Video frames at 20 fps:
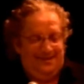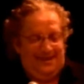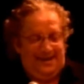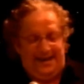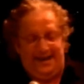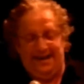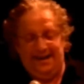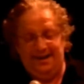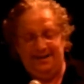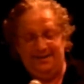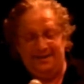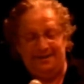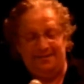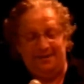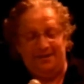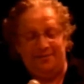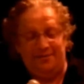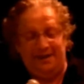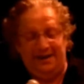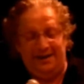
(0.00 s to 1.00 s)
And I'm going
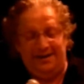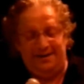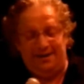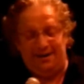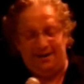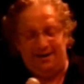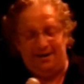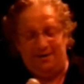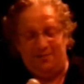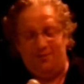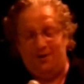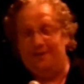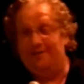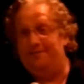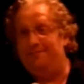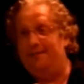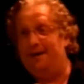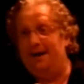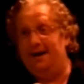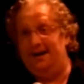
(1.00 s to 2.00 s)
to read one of
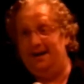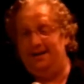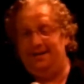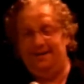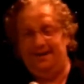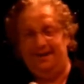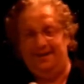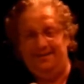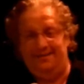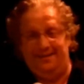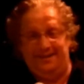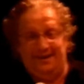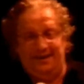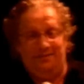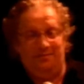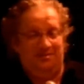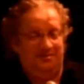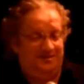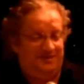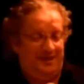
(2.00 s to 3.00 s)
mine, and then
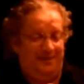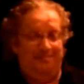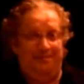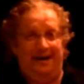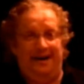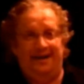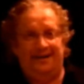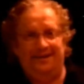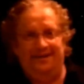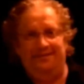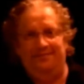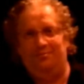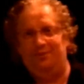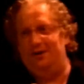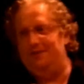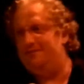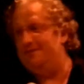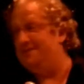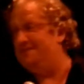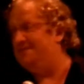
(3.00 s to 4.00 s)
I'll step back and wait
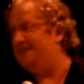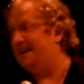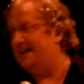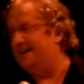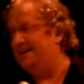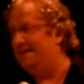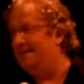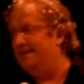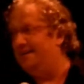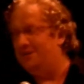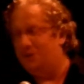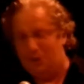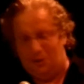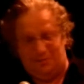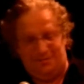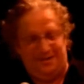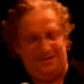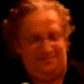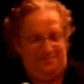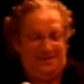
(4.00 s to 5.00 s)
for the second
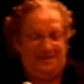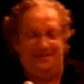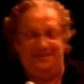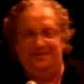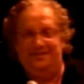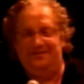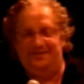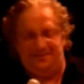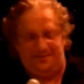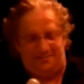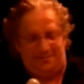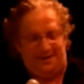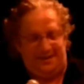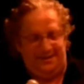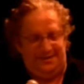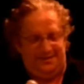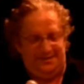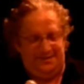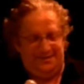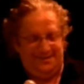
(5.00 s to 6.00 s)
go-around, because this is
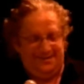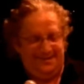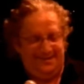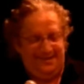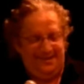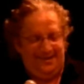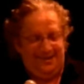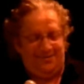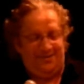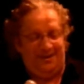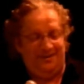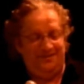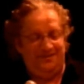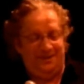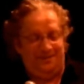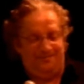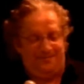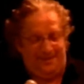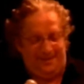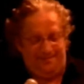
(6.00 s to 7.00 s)
quite
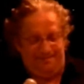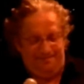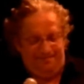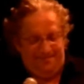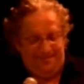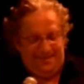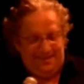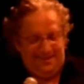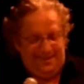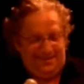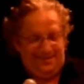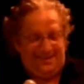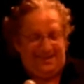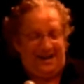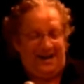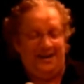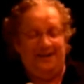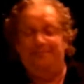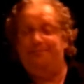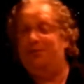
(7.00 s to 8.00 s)
something. The
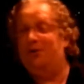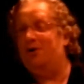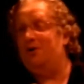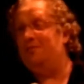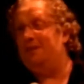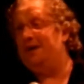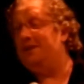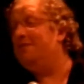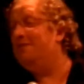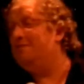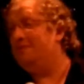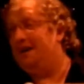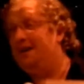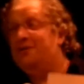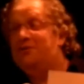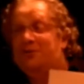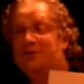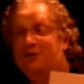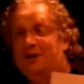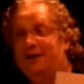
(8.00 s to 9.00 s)
kind of poem, I
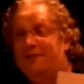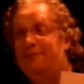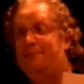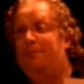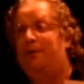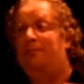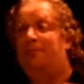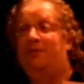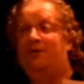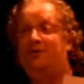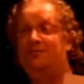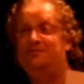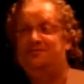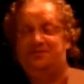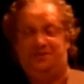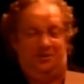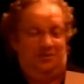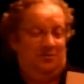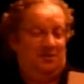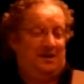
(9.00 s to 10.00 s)
don't know enough about poems
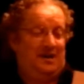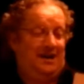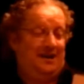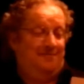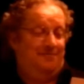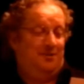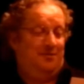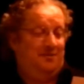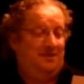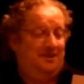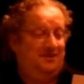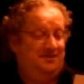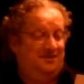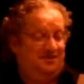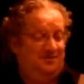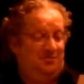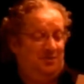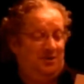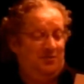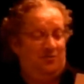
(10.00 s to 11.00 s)
to know what kind of poem it is.
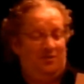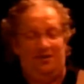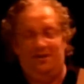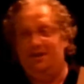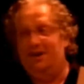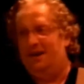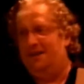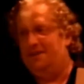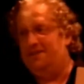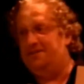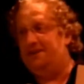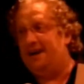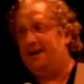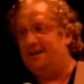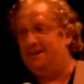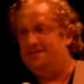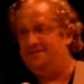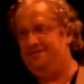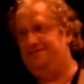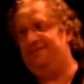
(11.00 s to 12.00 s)
It's one where the
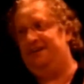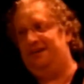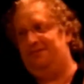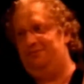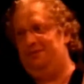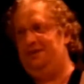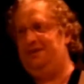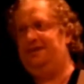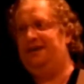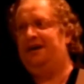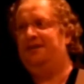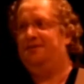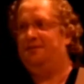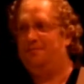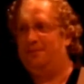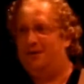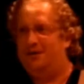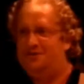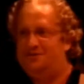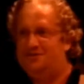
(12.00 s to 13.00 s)
title is in fact written down the
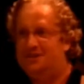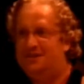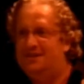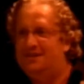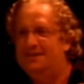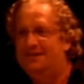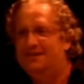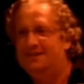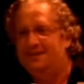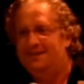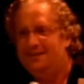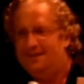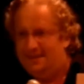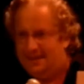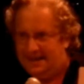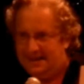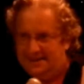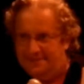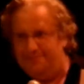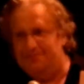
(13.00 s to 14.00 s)
margin,
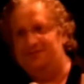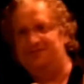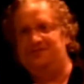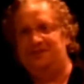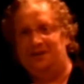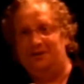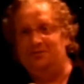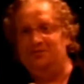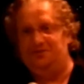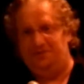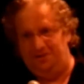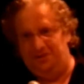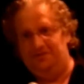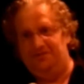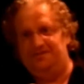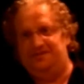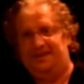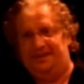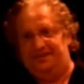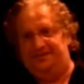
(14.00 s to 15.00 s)
and the first letter is
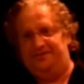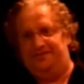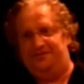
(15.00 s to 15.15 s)
used as the